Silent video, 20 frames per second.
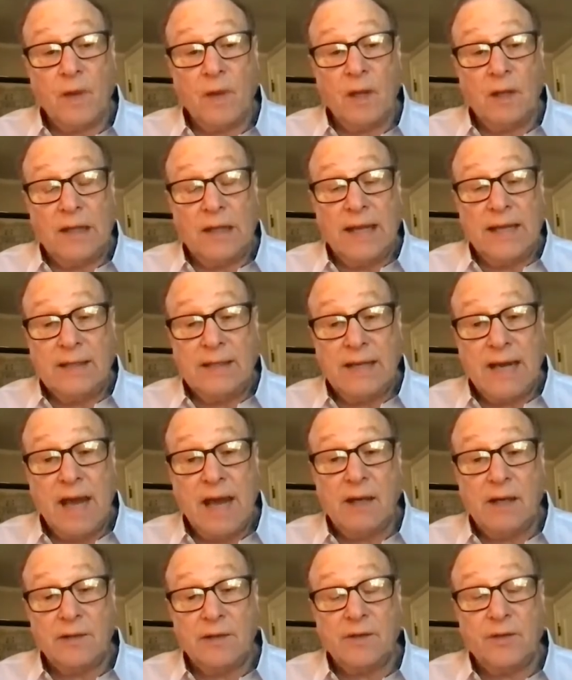laid
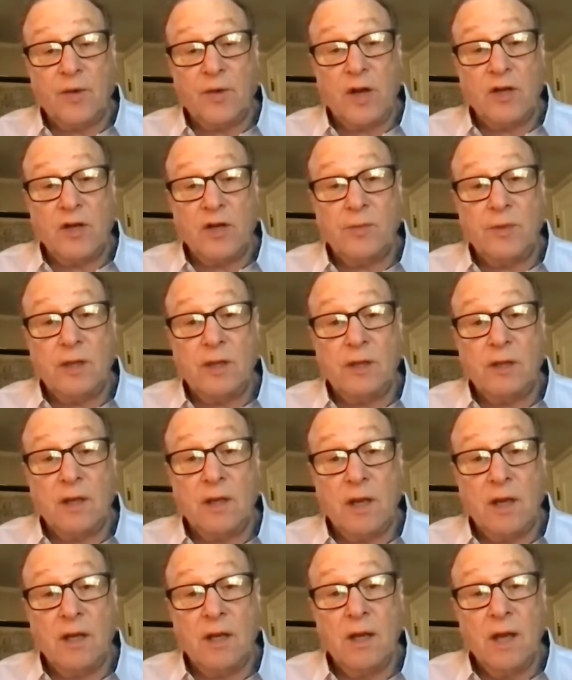down as a
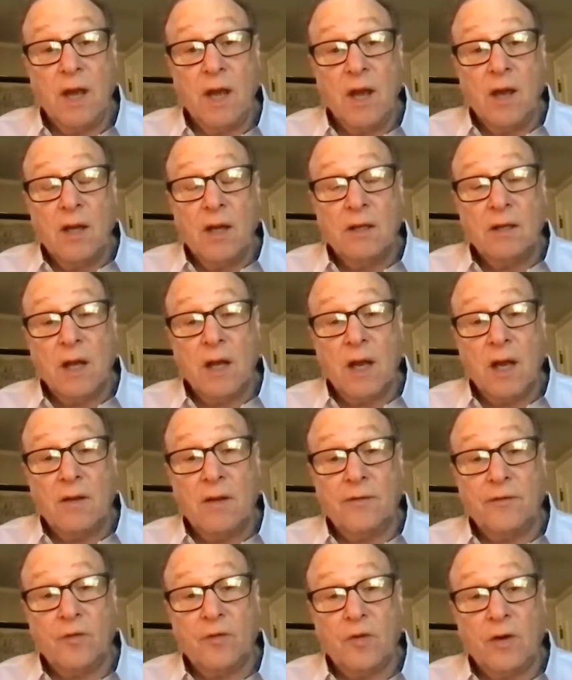regimen
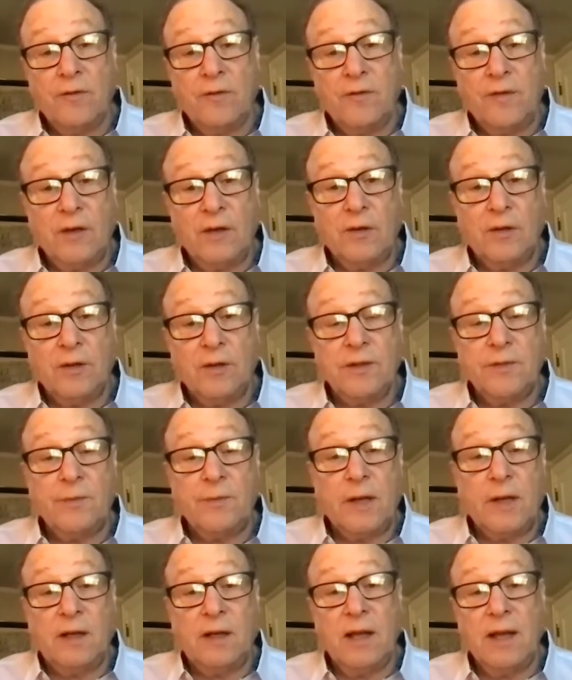for veterans'
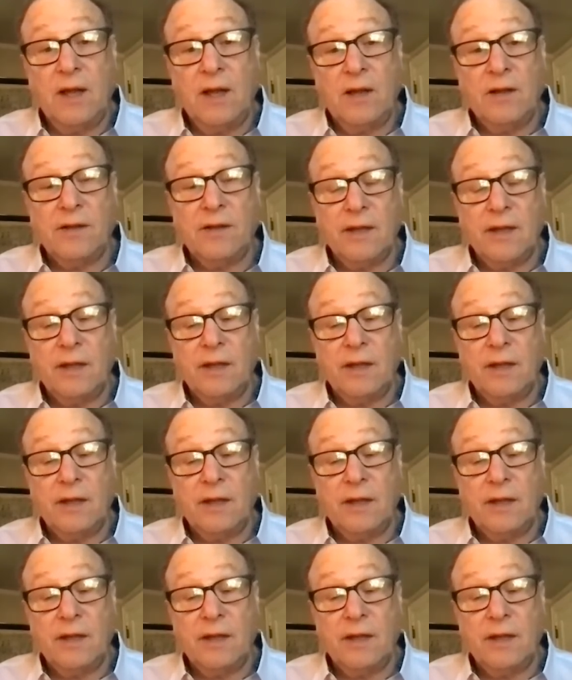mental health.